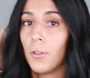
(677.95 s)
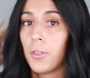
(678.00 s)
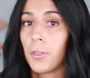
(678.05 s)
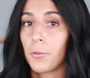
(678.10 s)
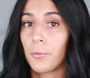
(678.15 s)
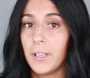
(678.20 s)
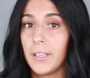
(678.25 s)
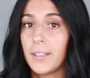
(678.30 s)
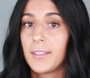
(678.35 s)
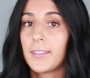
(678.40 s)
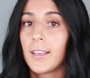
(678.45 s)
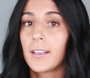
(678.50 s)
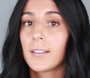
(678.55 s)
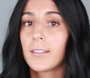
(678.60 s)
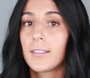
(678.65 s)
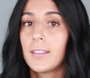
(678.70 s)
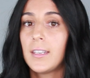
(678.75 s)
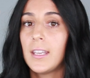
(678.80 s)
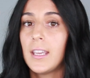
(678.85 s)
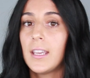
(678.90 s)

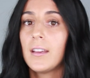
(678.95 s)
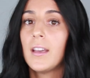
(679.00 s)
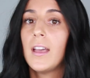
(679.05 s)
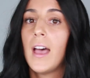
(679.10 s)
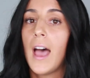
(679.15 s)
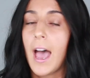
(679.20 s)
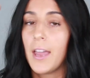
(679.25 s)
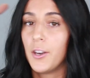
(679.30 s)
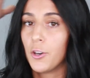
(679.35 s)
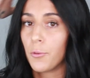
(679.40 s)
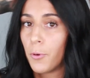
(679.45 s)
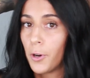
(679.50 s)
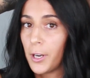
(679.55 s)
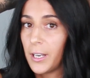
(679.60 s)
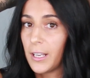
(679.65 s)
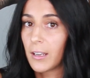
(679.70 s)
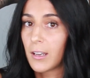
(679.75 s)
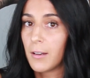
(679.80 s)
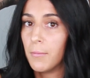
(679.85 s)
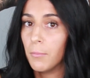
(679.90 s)
360 and you're putting
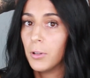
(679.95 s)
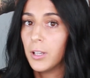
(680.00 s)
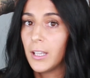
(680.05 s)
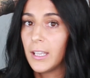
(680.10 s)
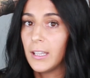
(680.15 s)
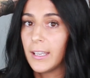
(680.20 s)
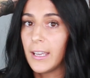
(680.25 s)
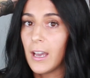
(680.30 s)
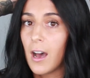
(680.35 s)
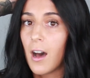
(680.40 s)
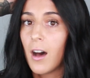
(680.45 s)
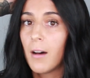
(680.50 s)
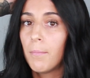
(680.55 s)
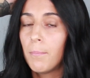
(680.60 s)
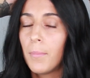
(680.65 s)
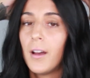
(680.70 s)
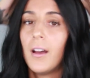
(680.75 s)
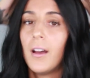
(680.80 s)
it completely up,